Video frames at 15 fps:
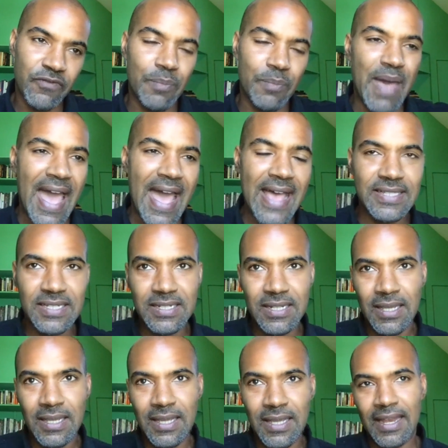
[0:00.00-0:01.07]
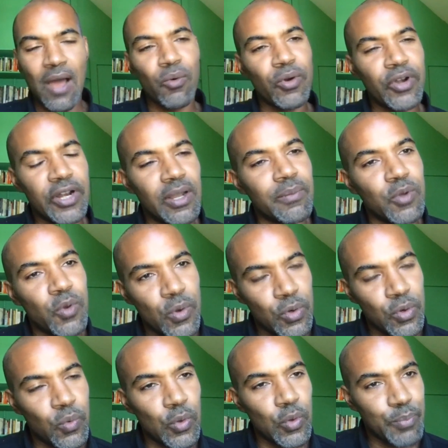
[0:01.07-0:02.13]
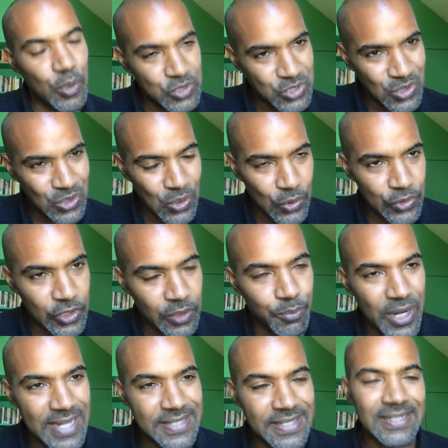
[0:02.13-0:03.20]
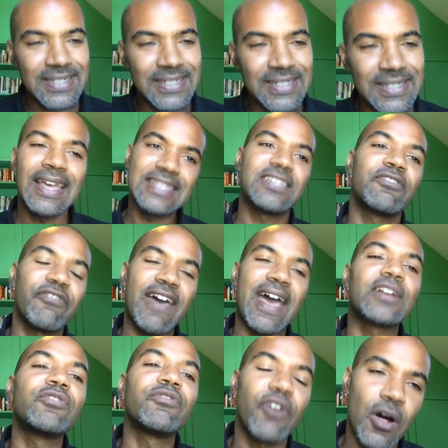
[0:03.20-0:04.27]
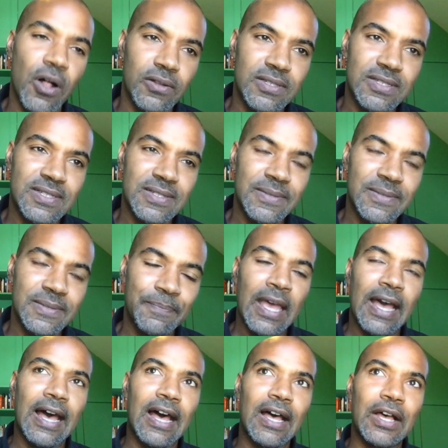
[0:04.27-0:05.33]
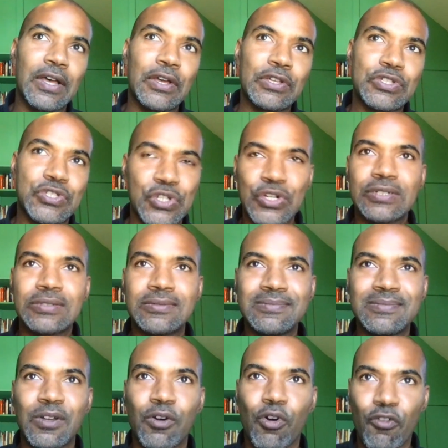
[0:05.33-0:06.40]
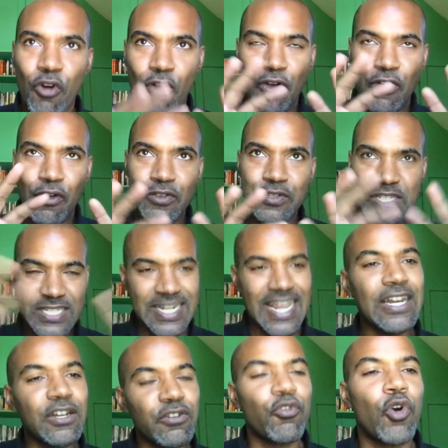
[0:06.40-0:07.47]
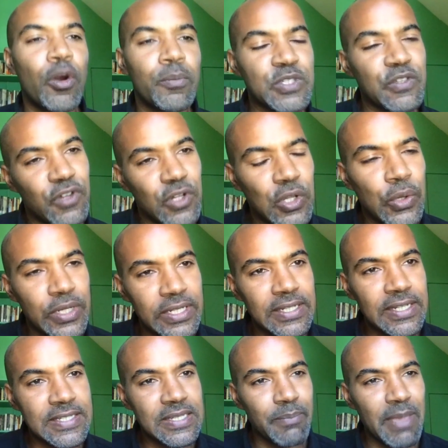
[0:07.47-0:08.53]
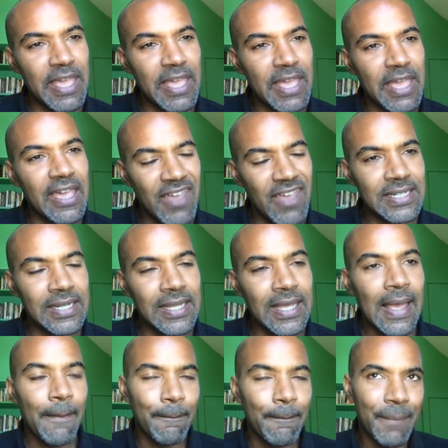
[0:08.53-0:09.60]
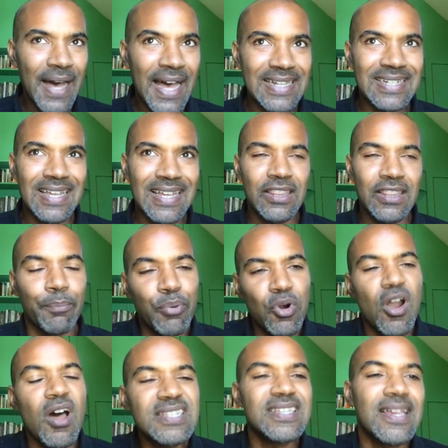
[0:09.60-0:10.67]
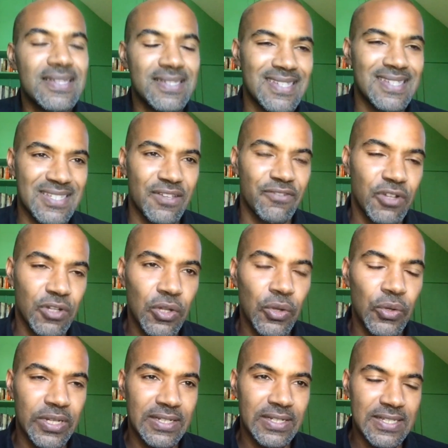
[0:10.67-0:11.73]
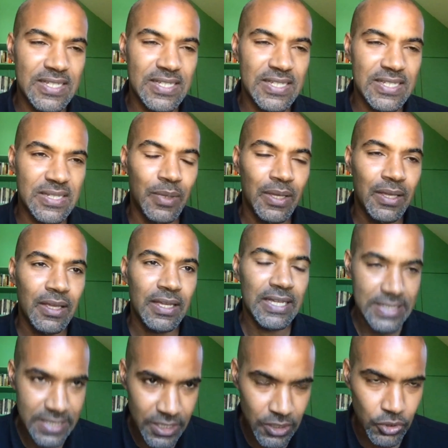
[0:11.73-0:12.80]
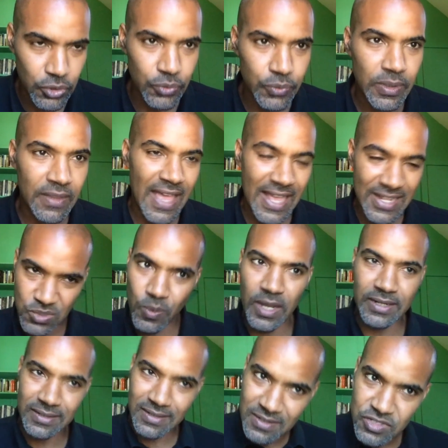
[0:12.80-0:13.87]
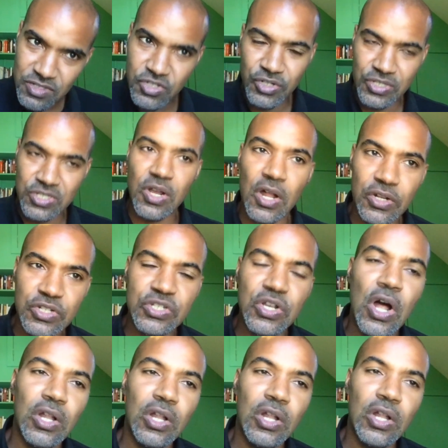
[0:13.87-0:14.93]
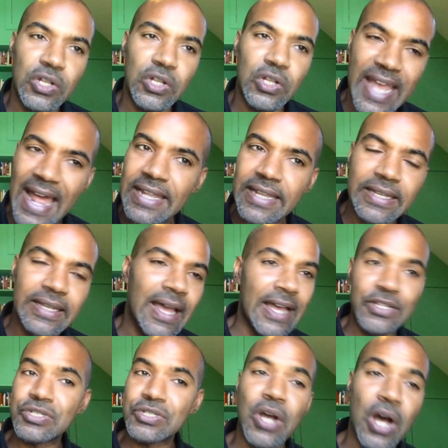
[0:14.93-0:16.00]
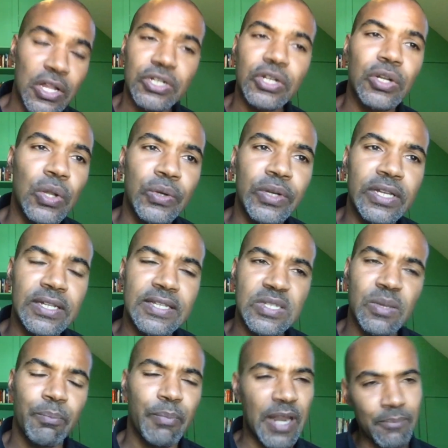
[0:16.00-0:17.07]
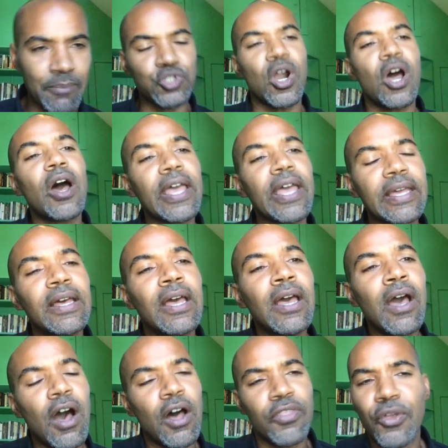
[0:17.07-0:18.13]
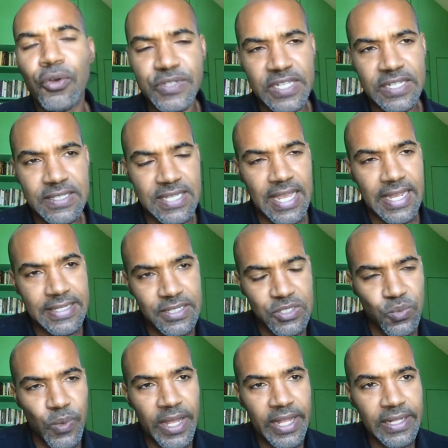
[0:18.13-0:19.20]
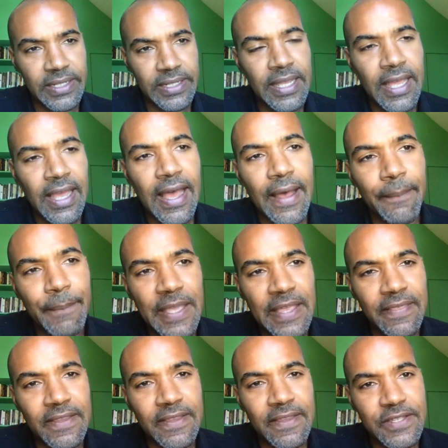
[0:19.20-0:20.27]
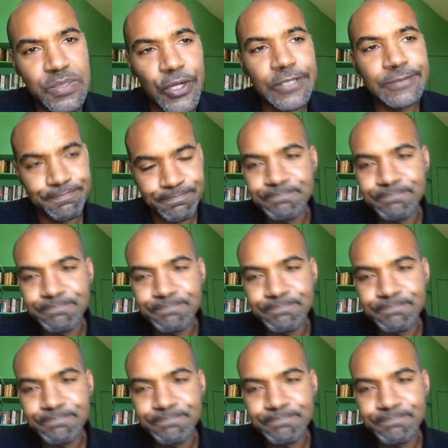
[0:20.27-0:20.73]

is of the past and now we're in a quote unquote post colonial present is in fact false. Uh, certain state forms of colonialism may have ended, but the processes of colonialism continue. And that's what certain scholars call coloniality. I just call it colonialism, but I'm drawing on those insights as well um, in this book.